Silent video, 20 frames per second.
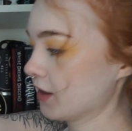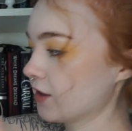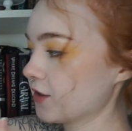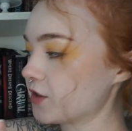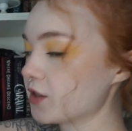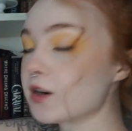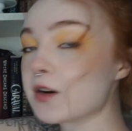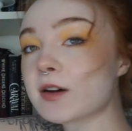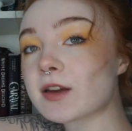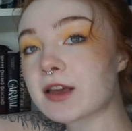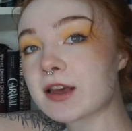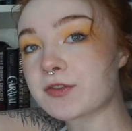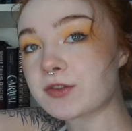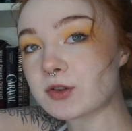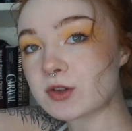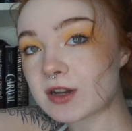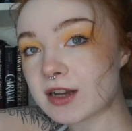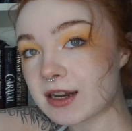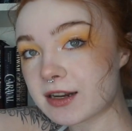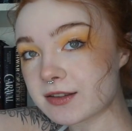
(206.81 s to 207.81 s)
So if you
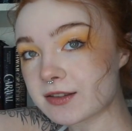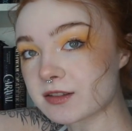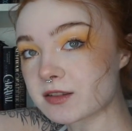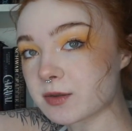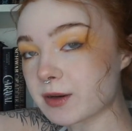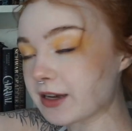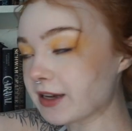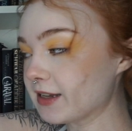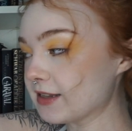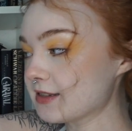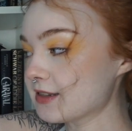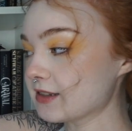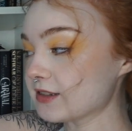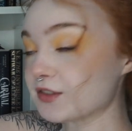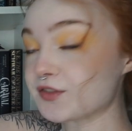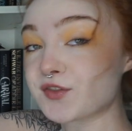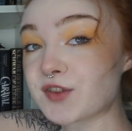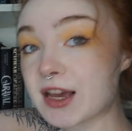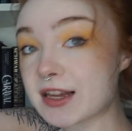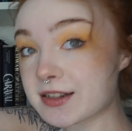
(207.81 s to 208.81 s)
look at it this way, it
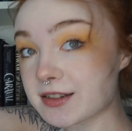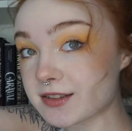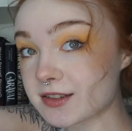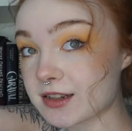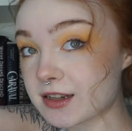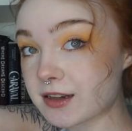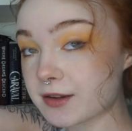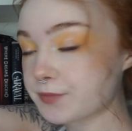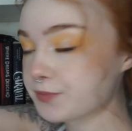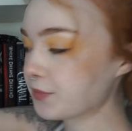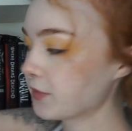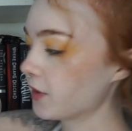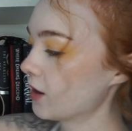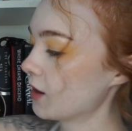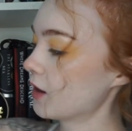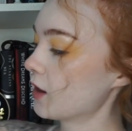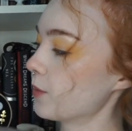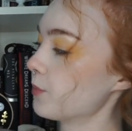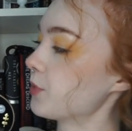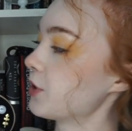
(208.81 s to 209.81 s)
says fantasy,
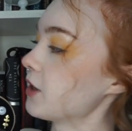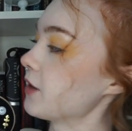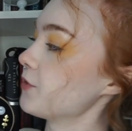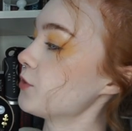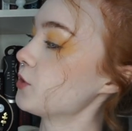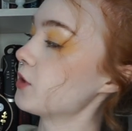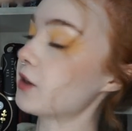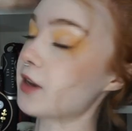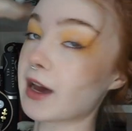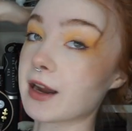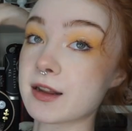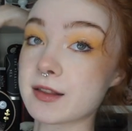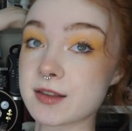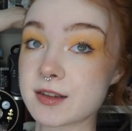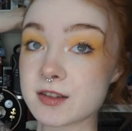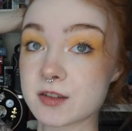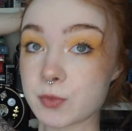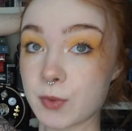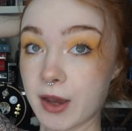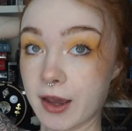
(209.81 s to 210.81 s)
but if you look at it
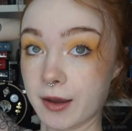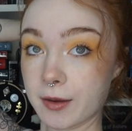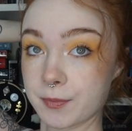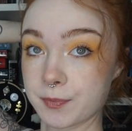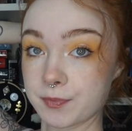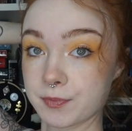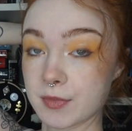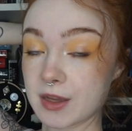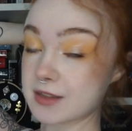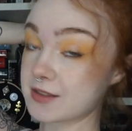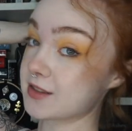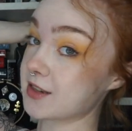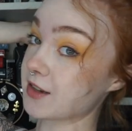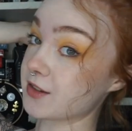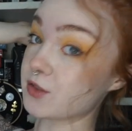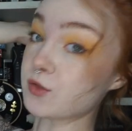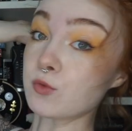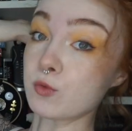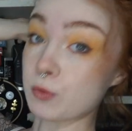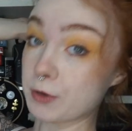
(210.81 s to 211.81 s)
this way, it
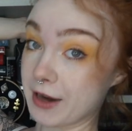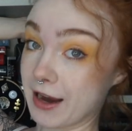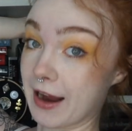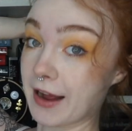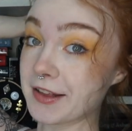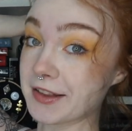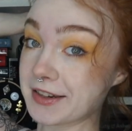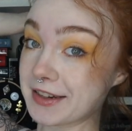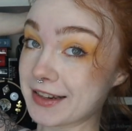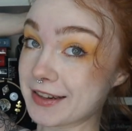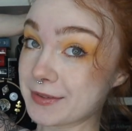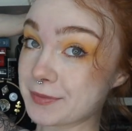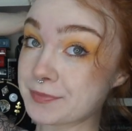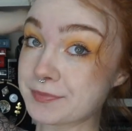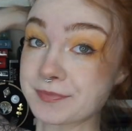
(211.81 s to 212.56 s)
says reality.